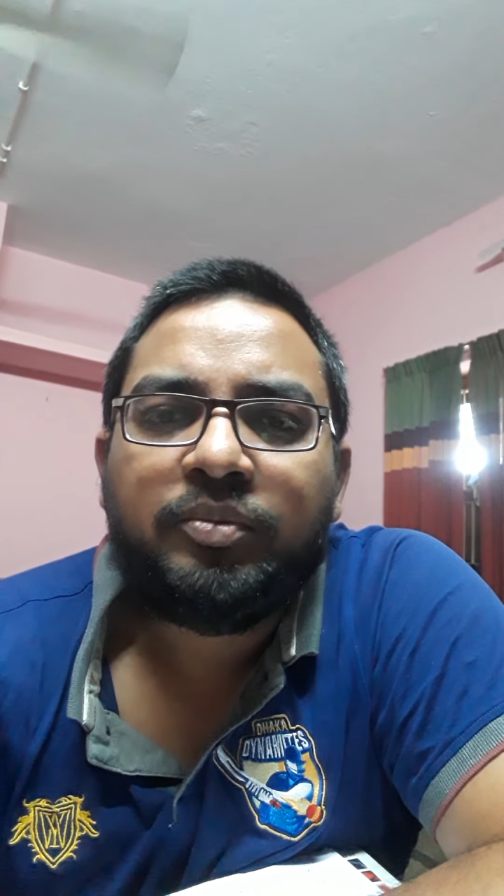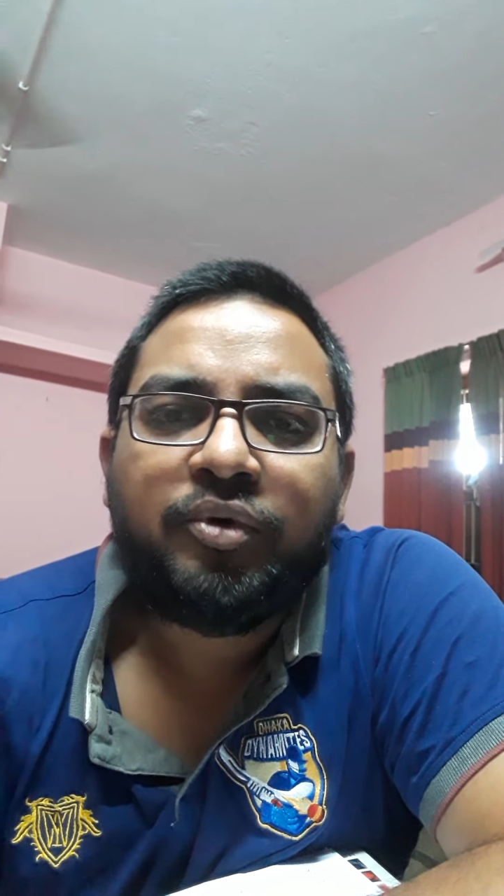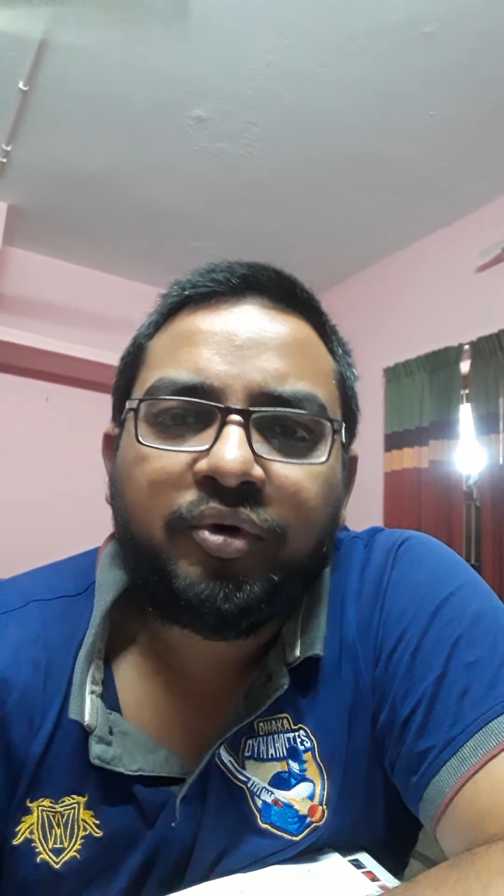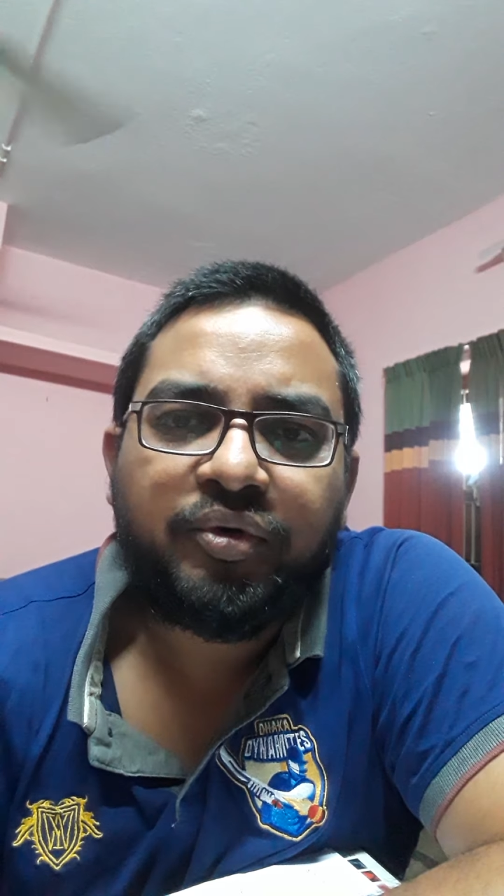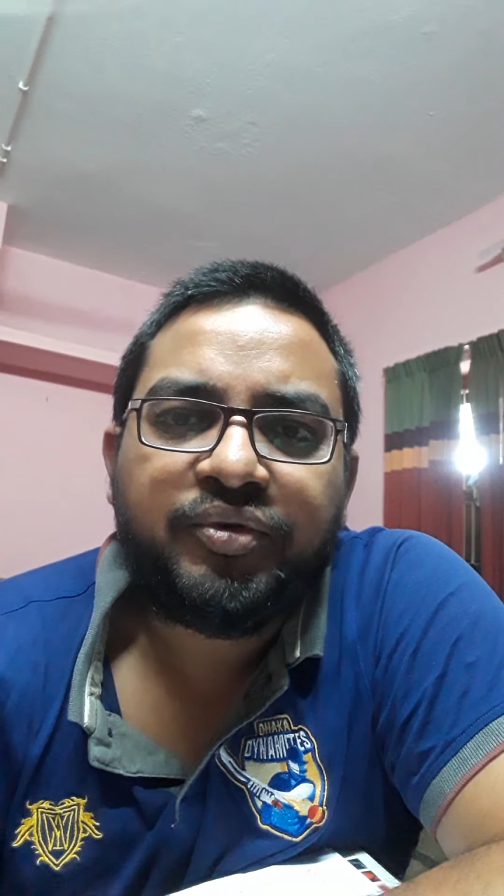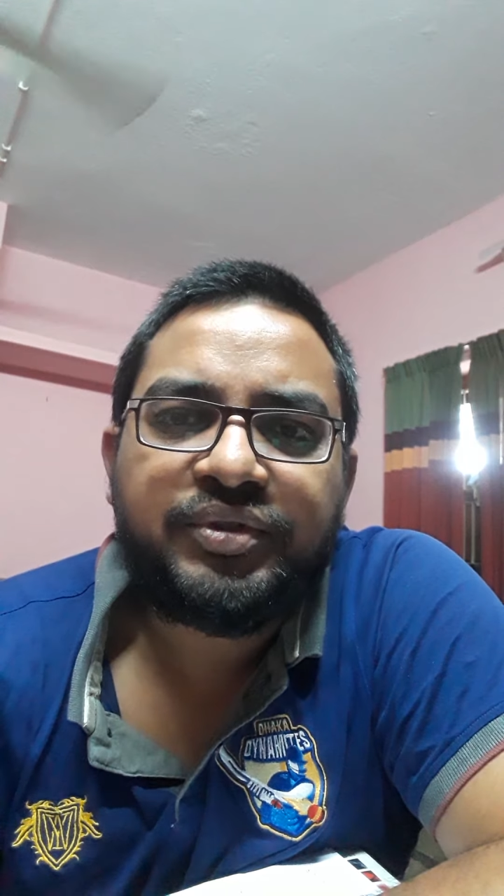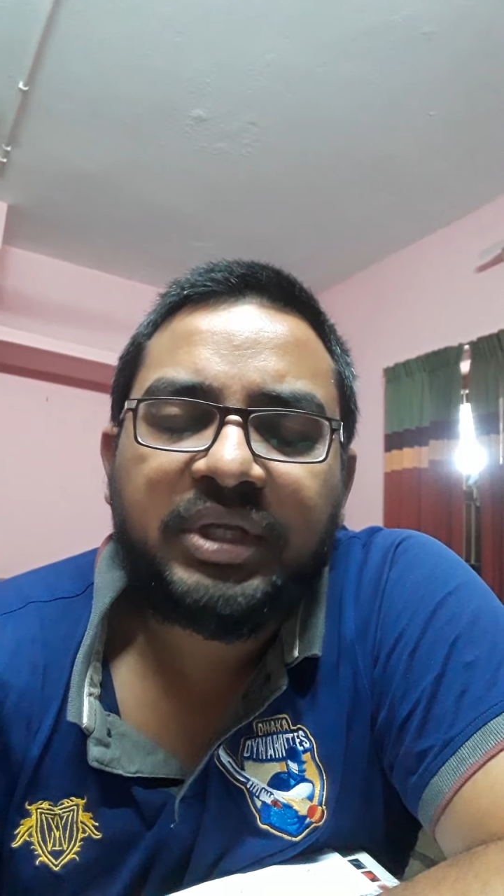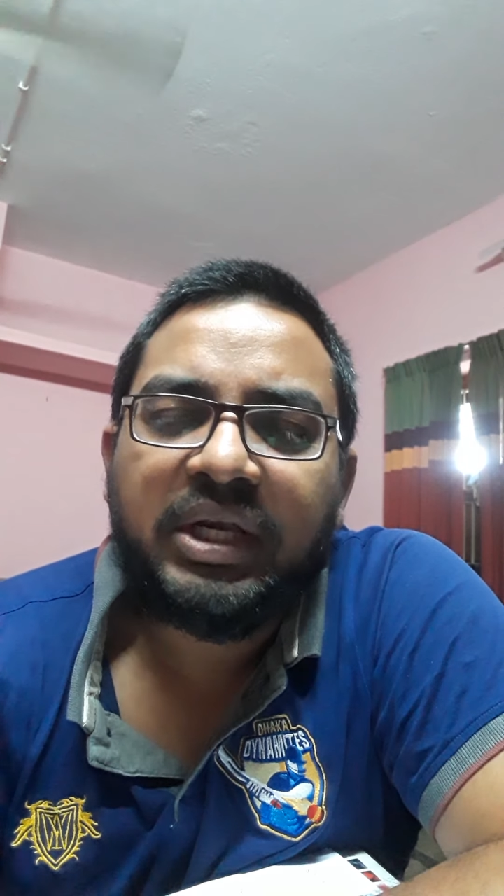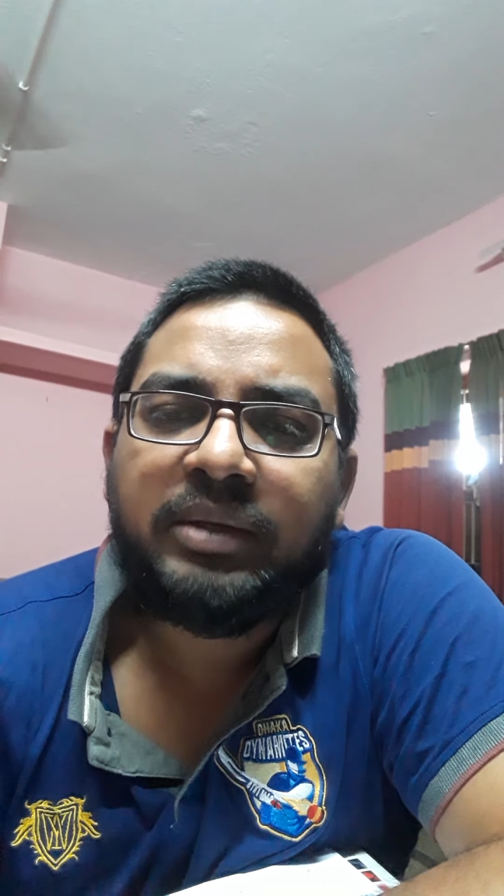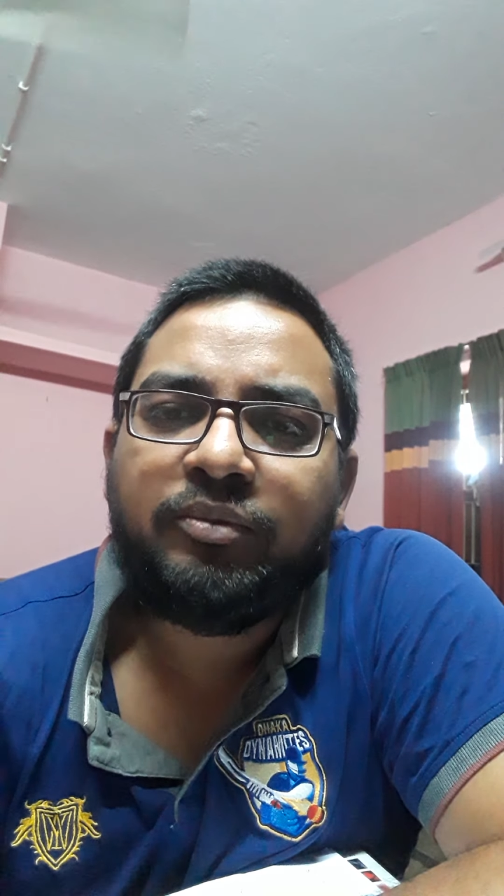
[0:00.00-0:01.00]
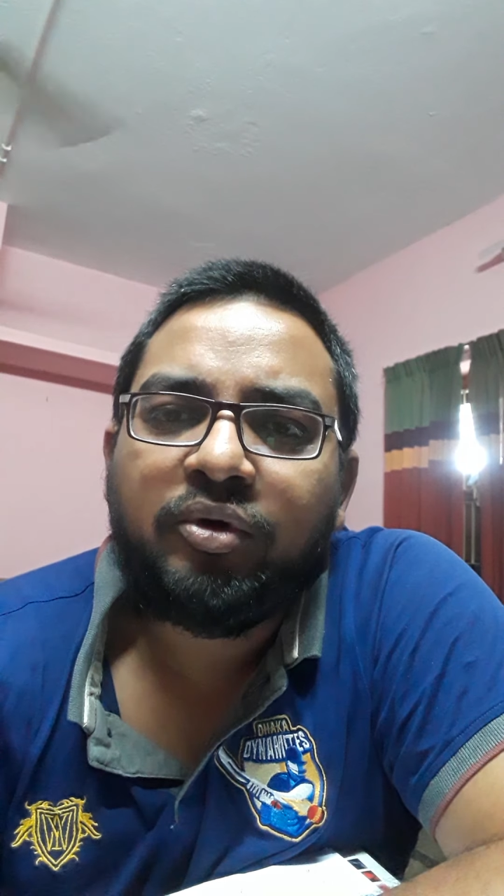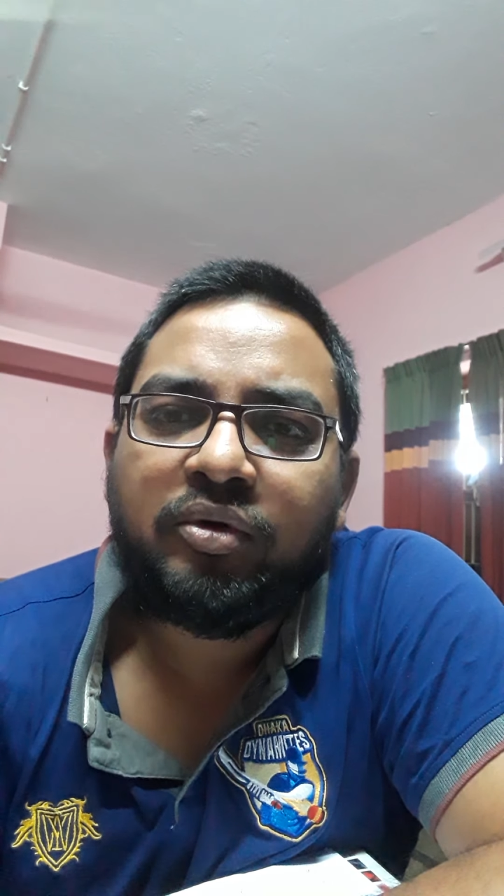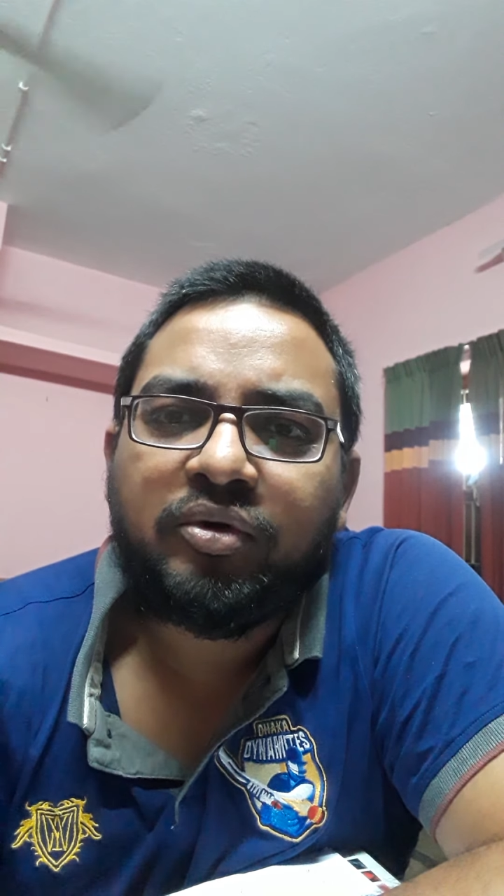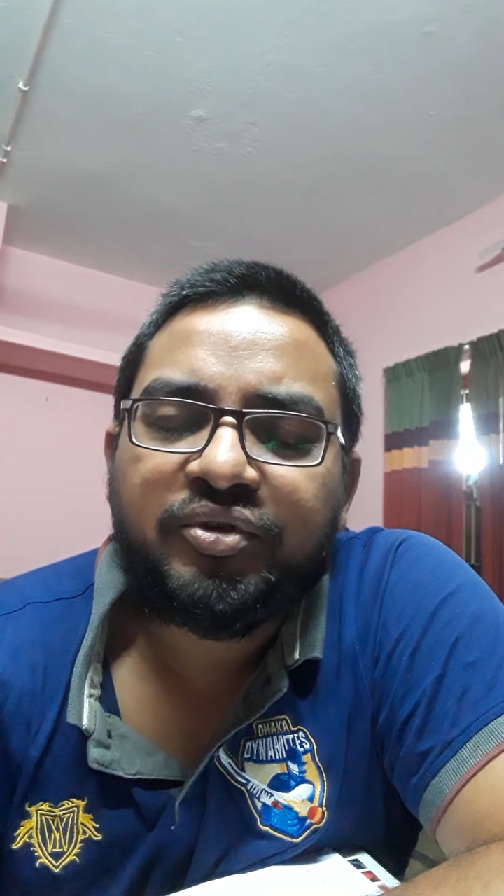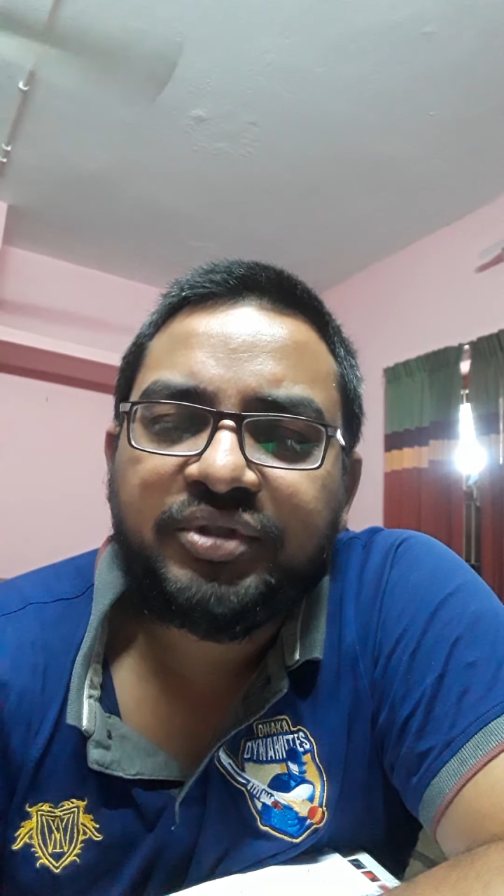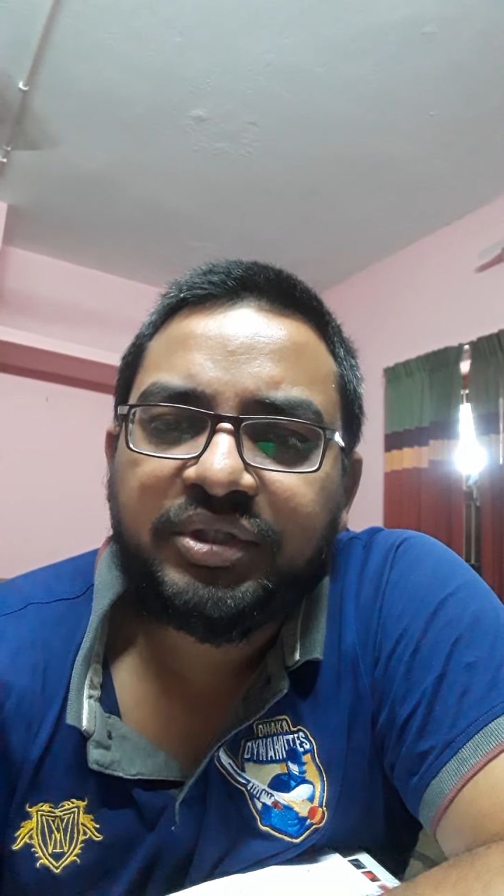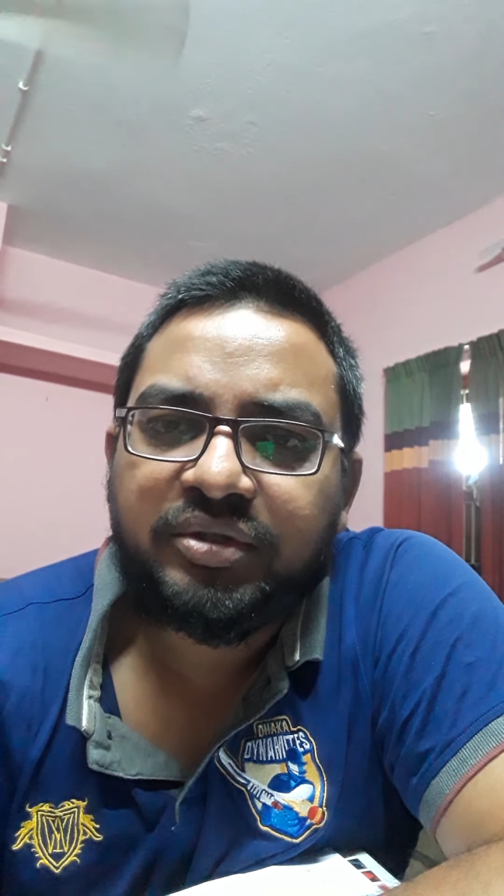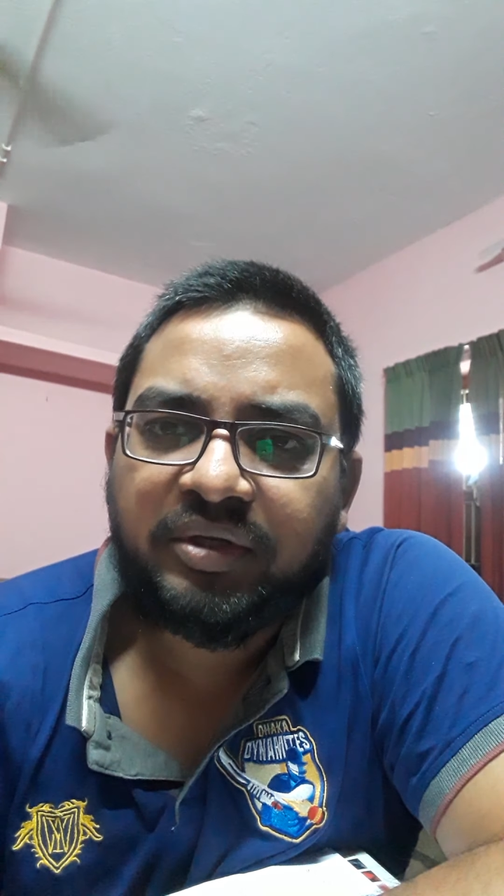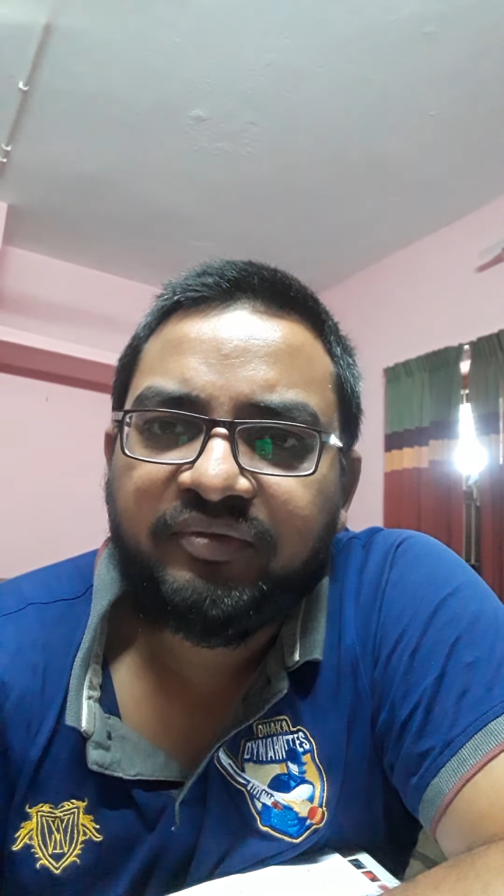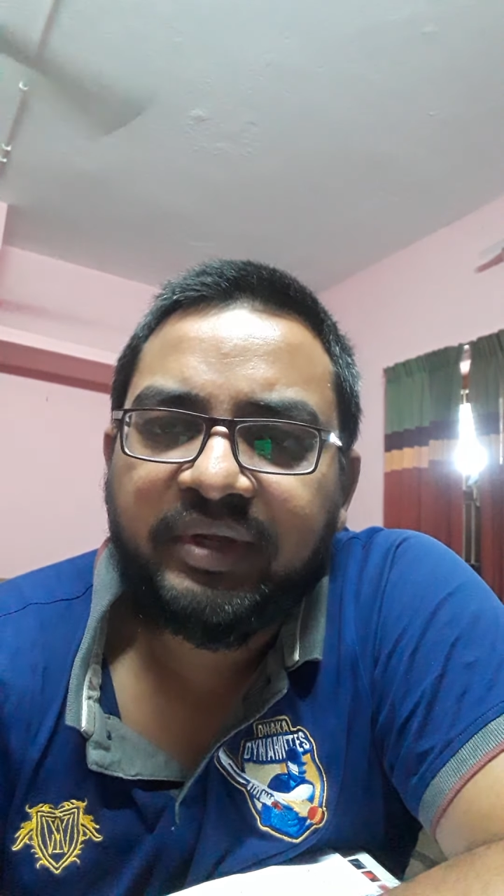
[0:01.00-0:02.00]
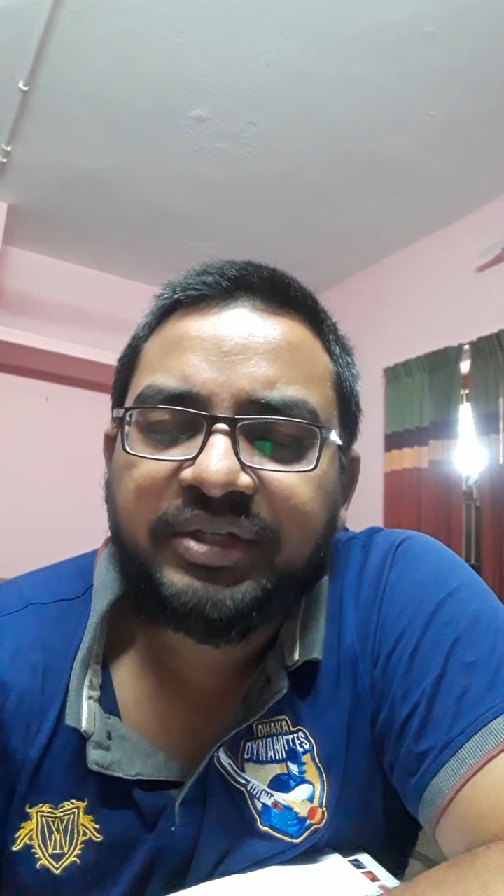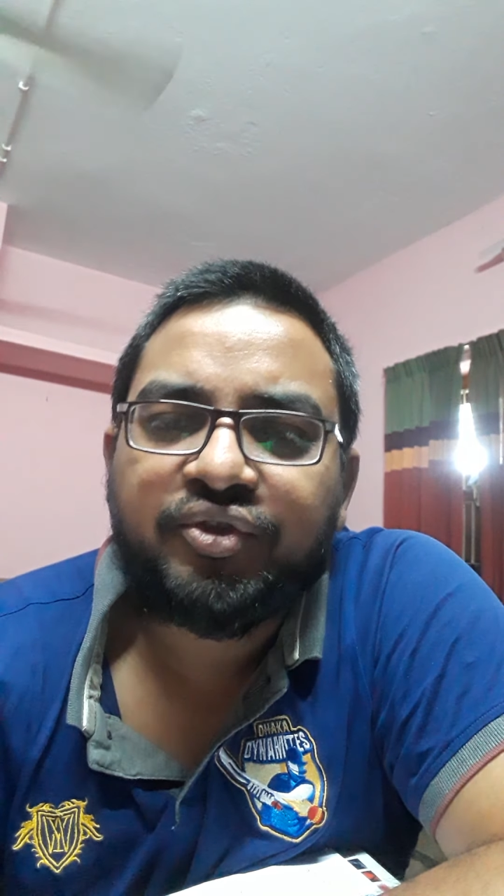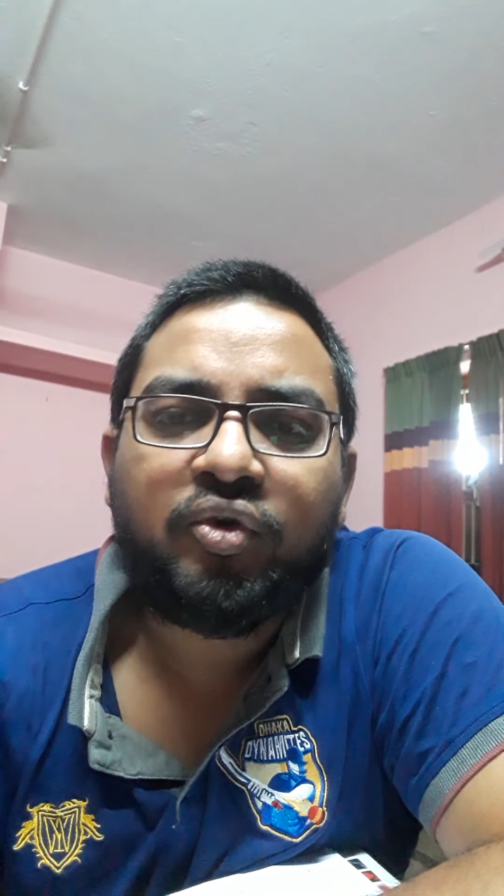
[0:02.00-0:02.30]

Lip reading: produce any bronchoconstrictor effect